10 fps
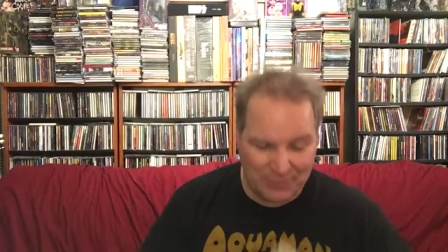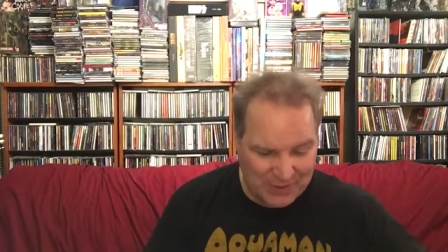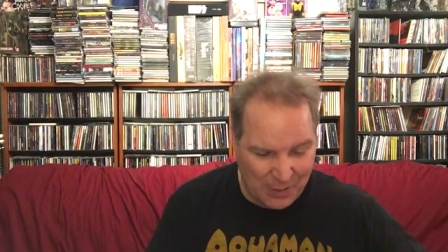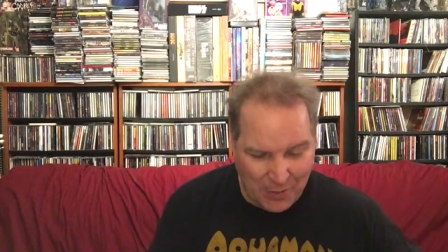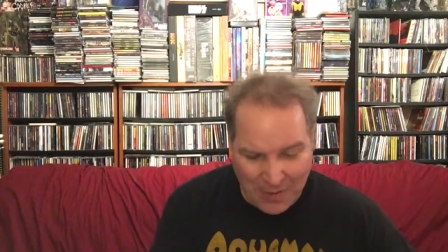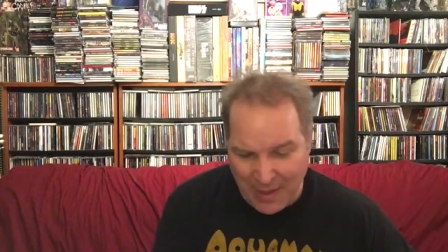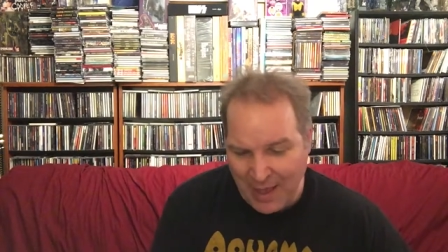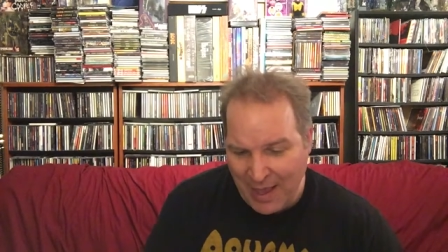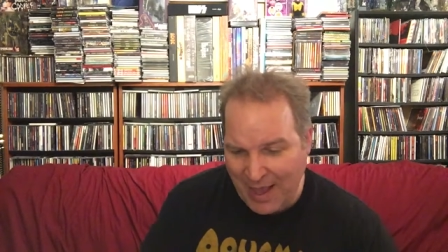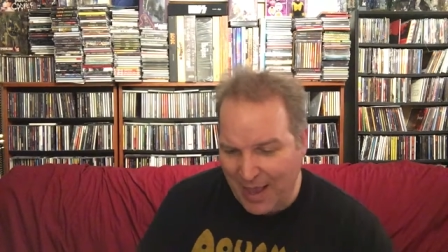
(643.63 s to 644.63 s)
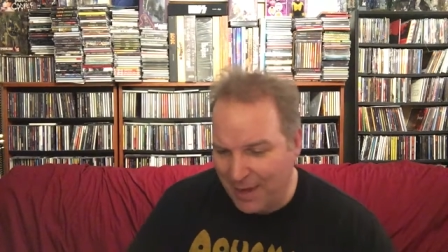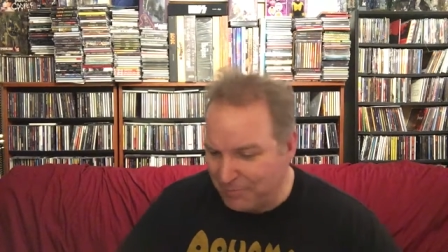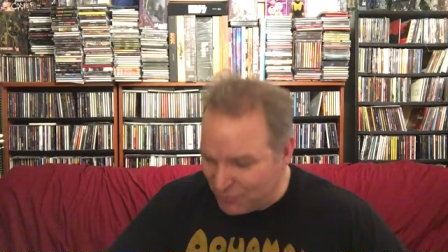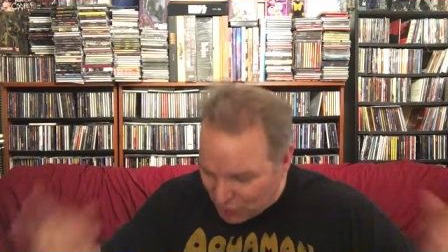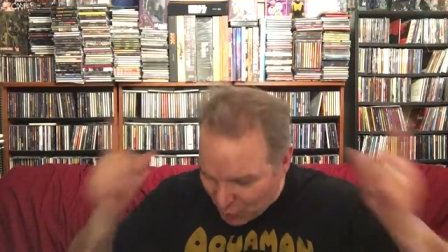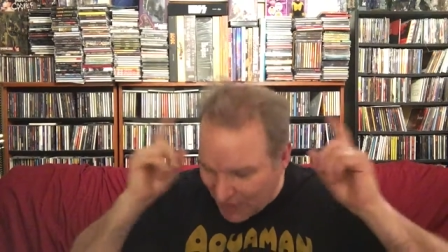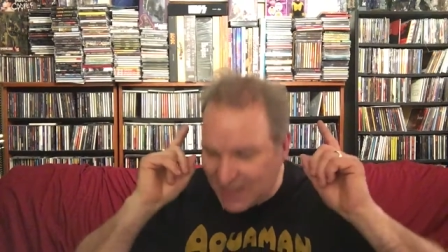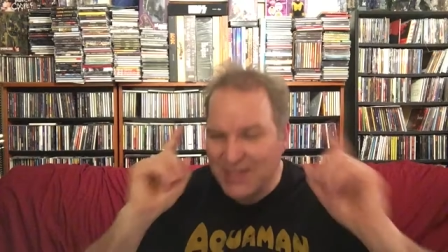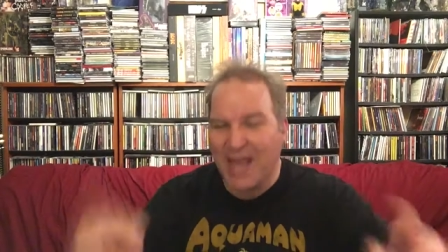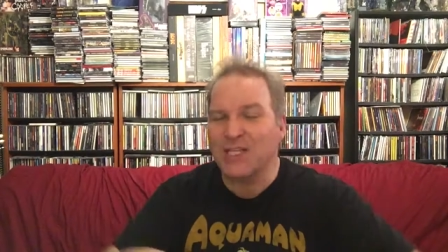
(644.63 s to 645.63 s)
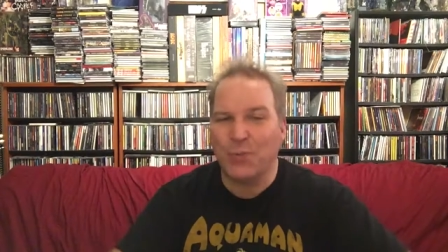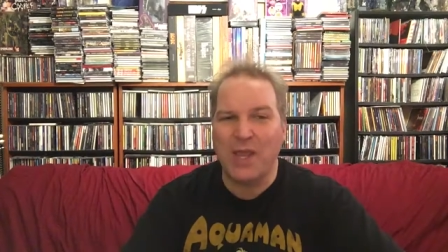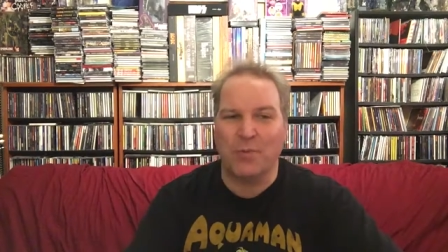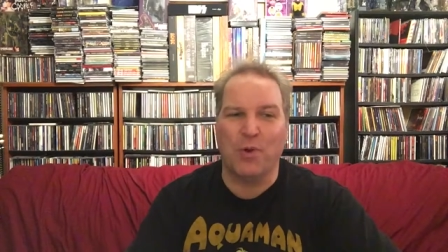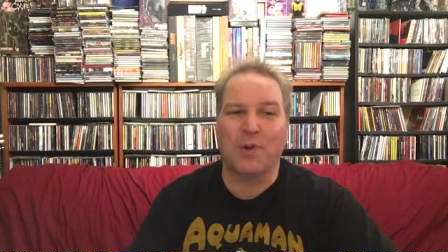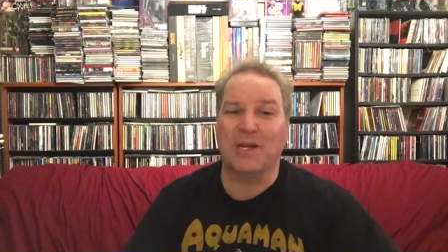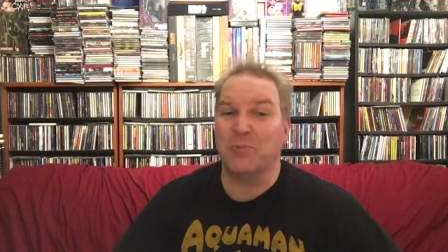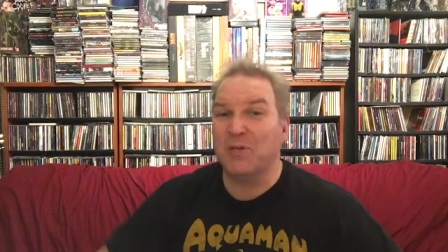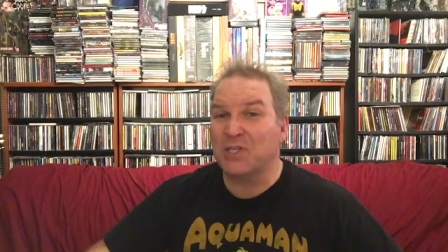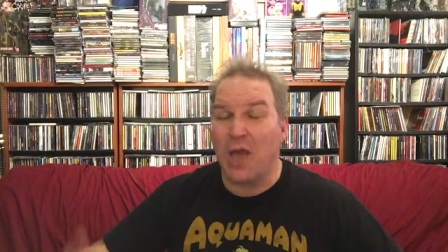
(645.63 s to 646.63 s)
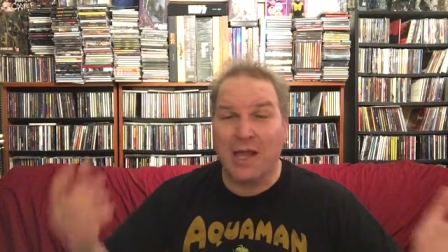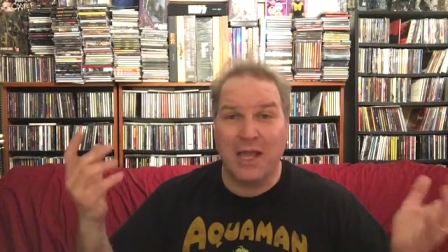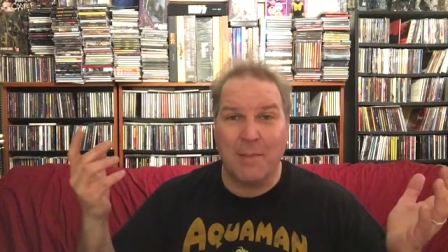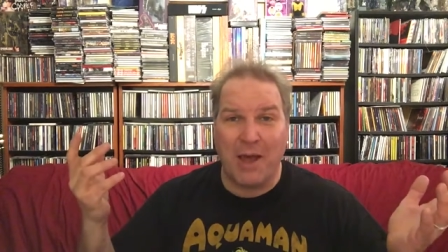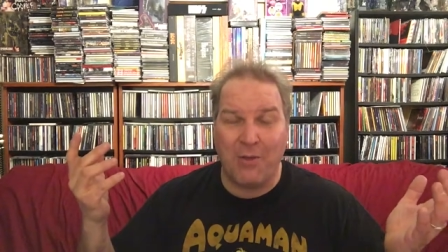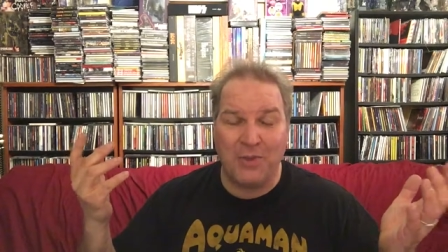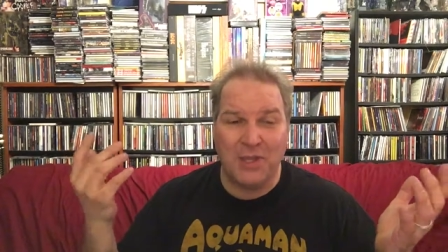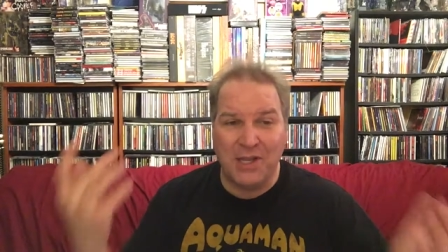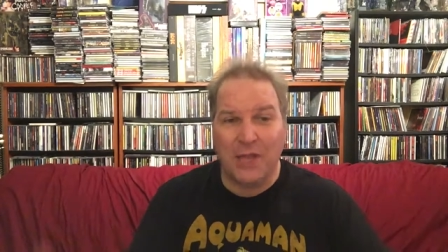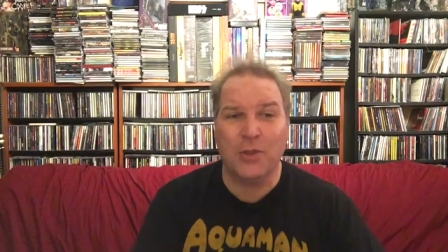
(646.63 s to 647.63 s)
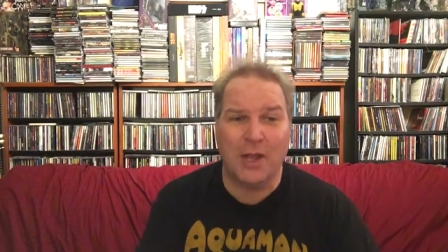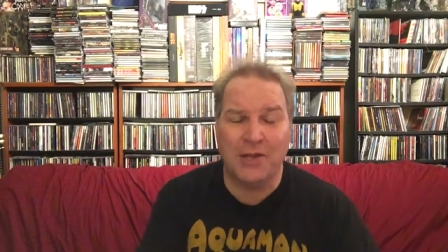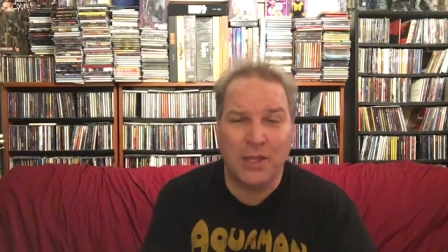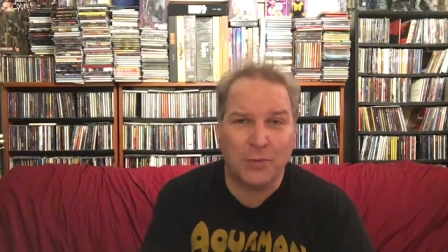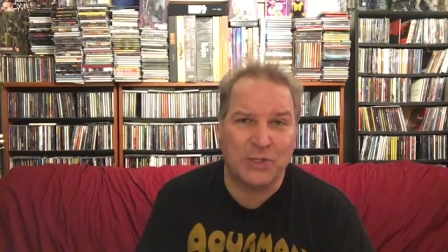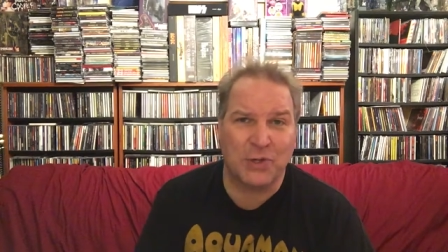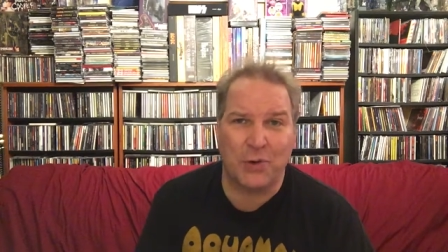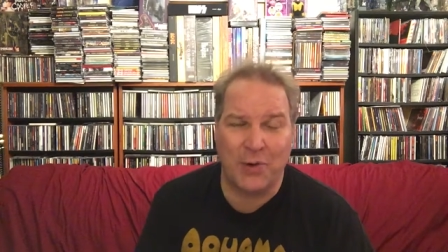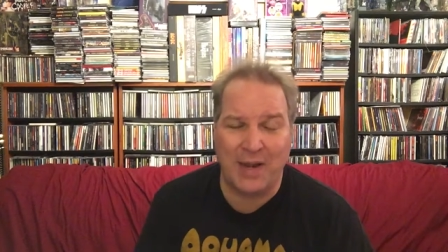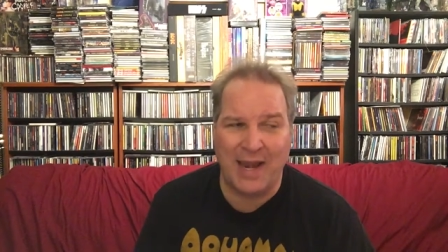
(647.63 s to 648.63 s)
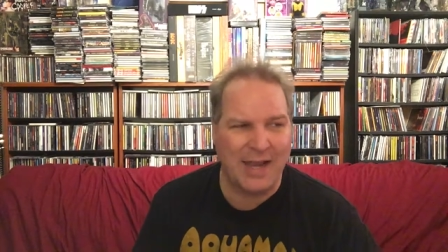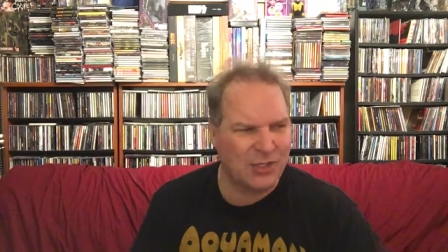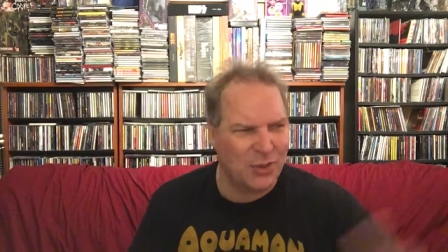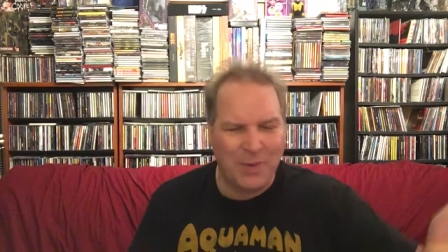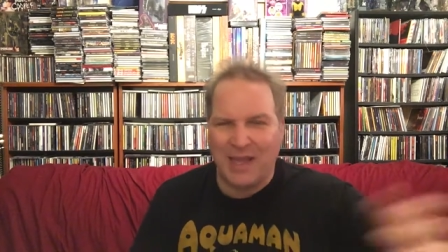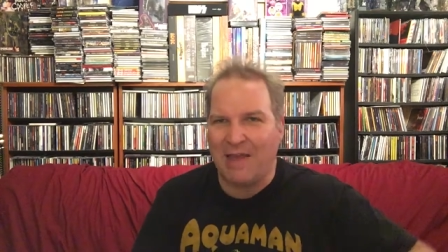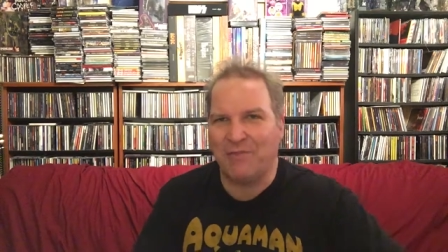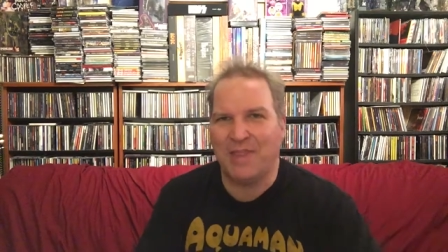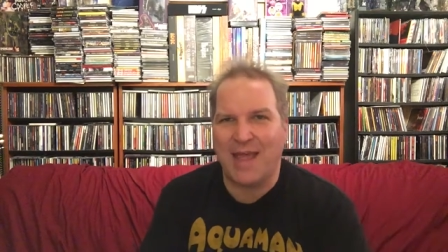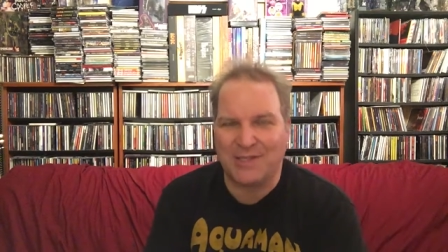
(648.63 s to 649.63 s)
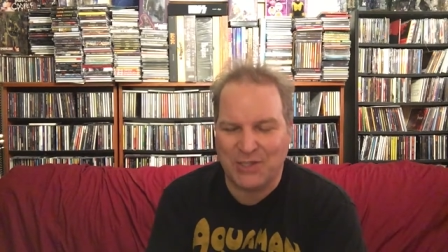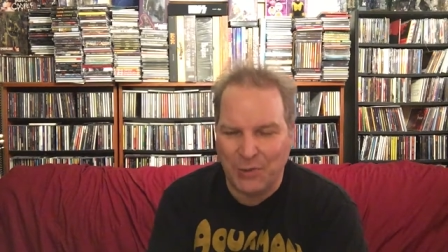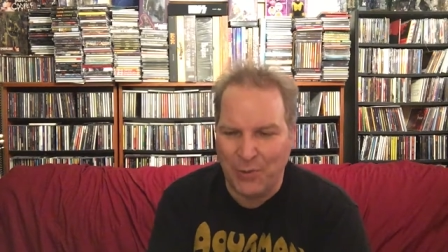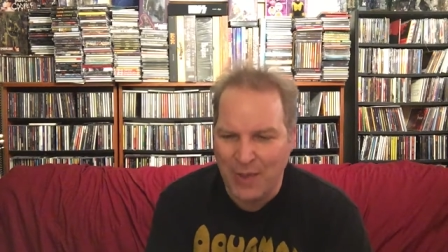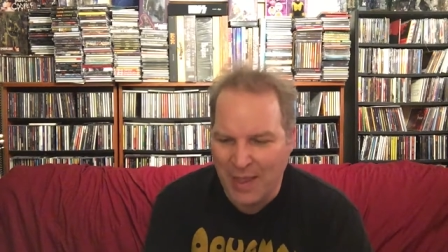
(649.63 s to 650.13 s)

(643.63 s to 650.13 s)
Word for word: So uh, join us next week. We're going to be talking about the another another return, and actually the week after that too.